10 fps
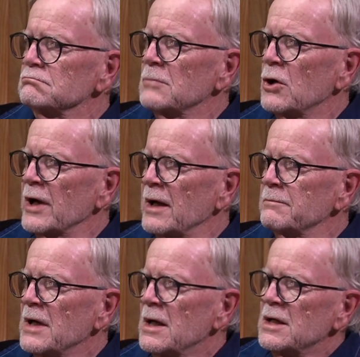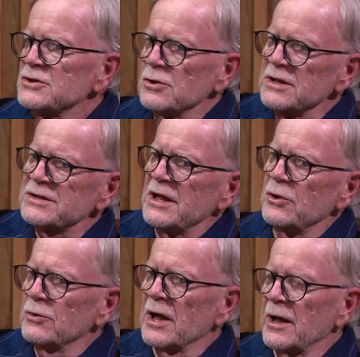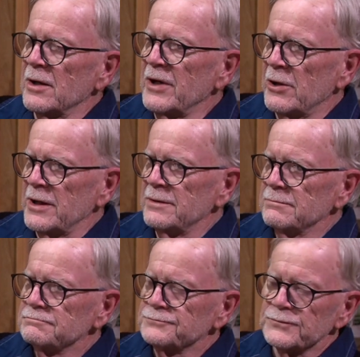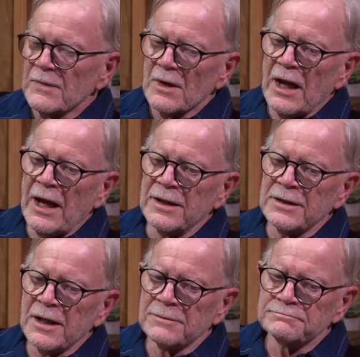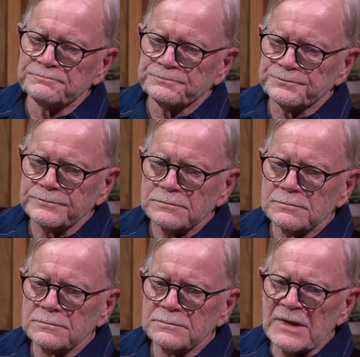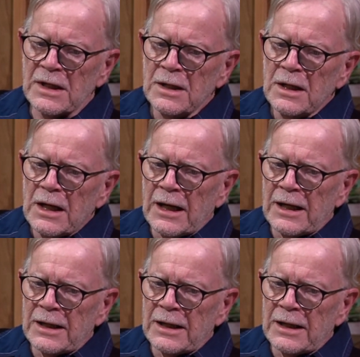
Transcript: Okay. So let's say you and I are married. Okay. And um, uh,